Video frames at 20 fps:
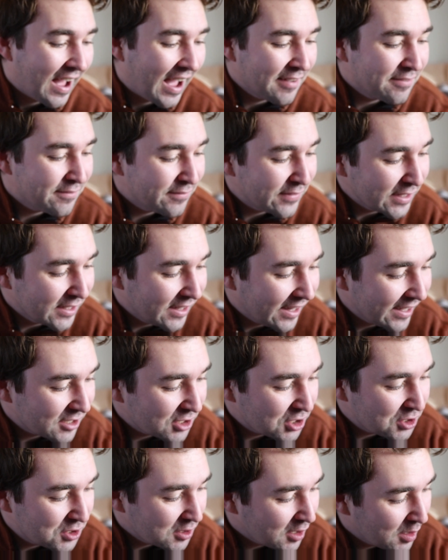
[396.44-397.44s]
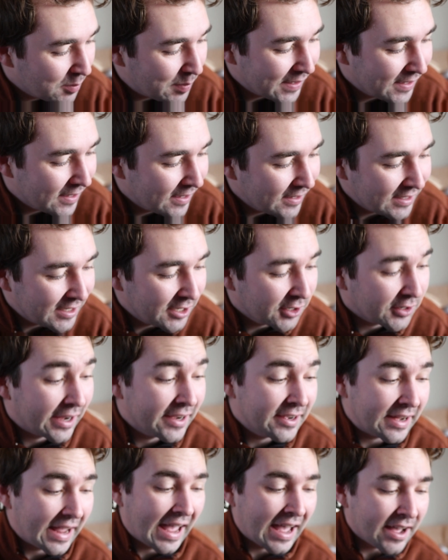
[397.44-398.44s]
I feel like, should have been in here.
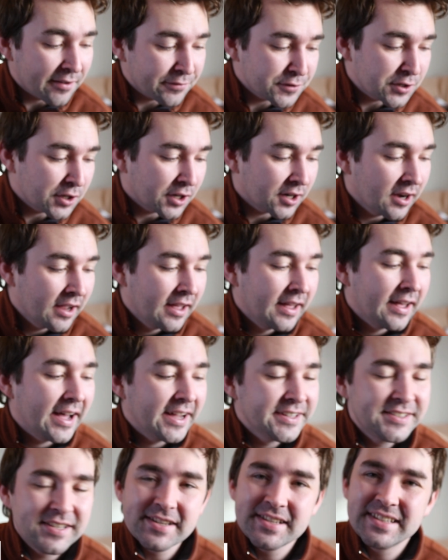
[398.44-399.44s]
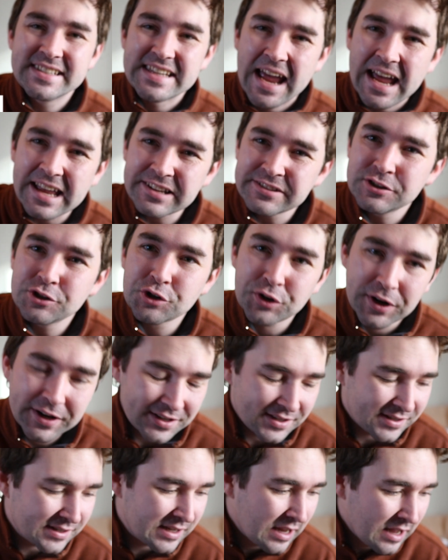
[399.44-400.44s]
And after a
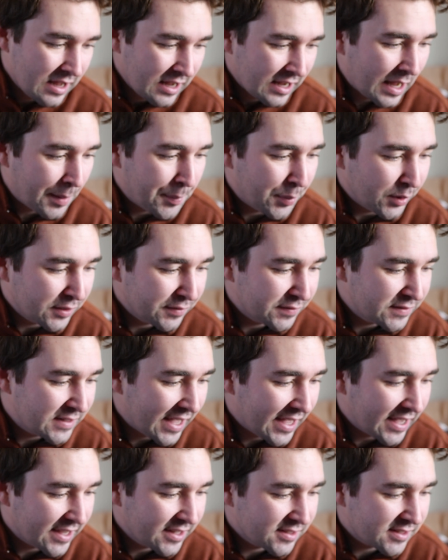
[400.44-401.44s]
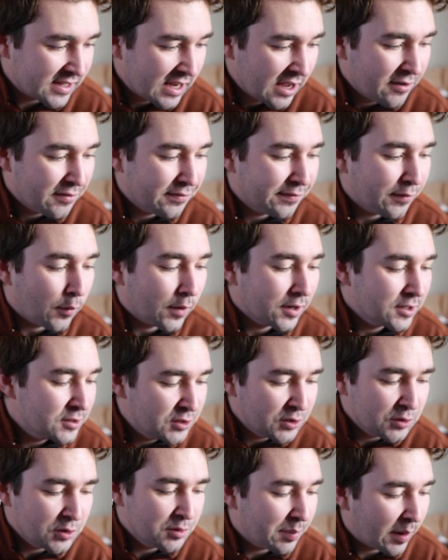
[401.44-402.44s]
disastrous couple of days for
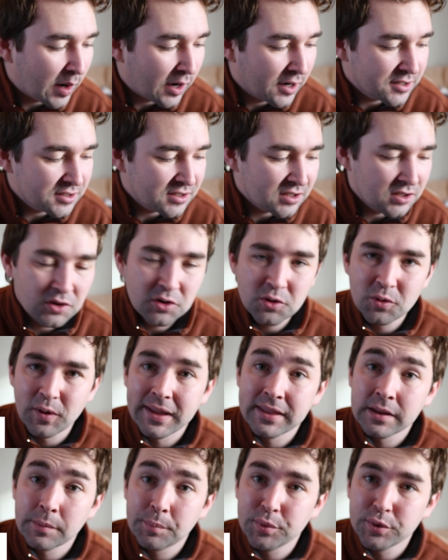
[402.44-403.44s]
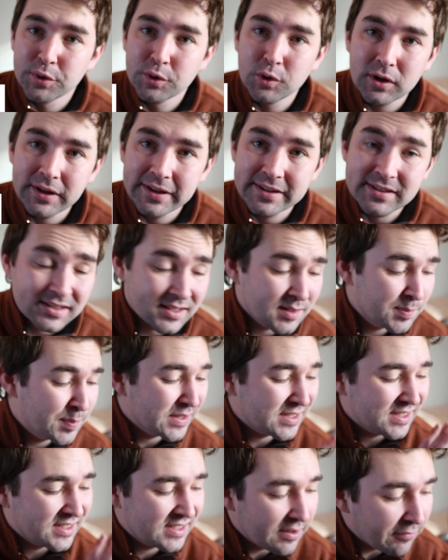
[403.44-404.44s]
Dune Part 2 and The Brutalist,
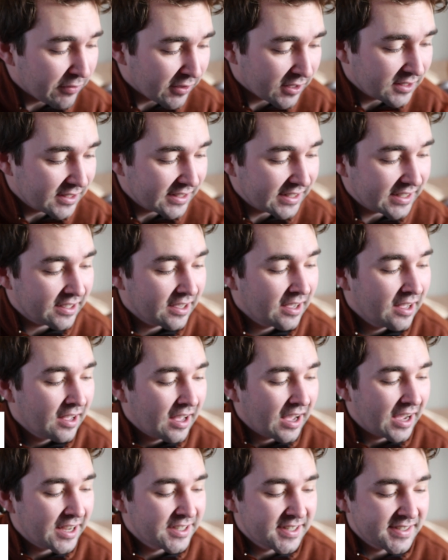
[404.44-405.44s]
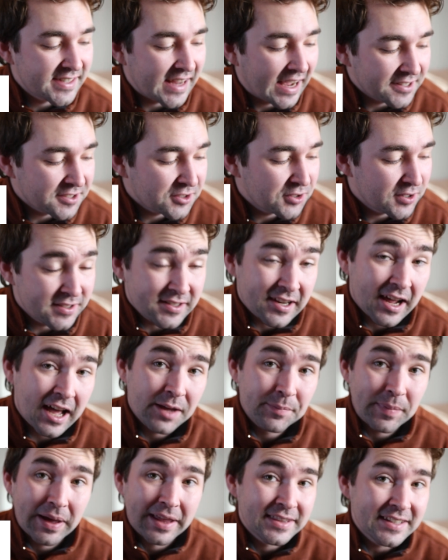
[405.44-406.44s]
specifically a disastrous
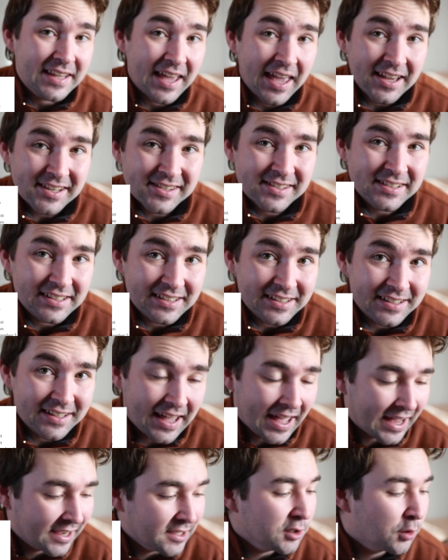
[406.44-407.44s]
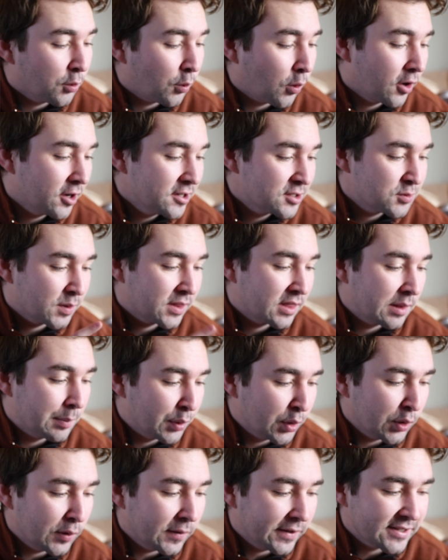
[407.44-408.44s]
time at the ACE Eddie Awards with The
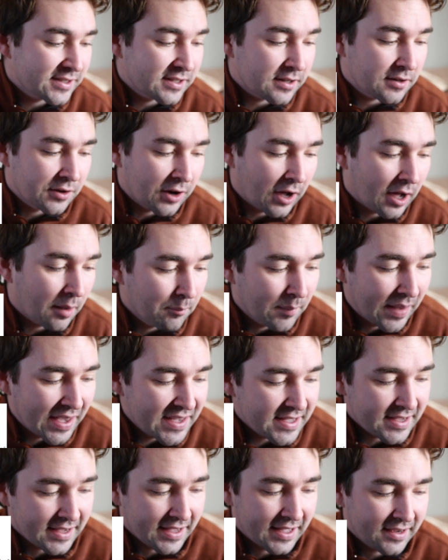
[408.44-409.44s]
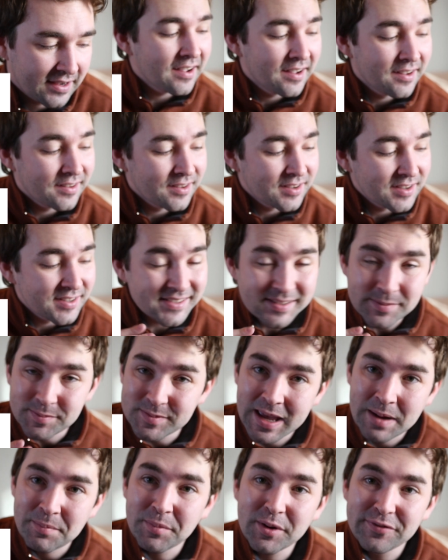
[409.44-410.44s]
Brutalist not making it,
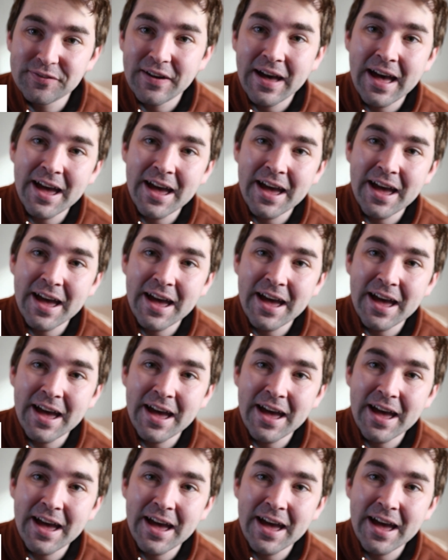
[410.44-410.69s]
September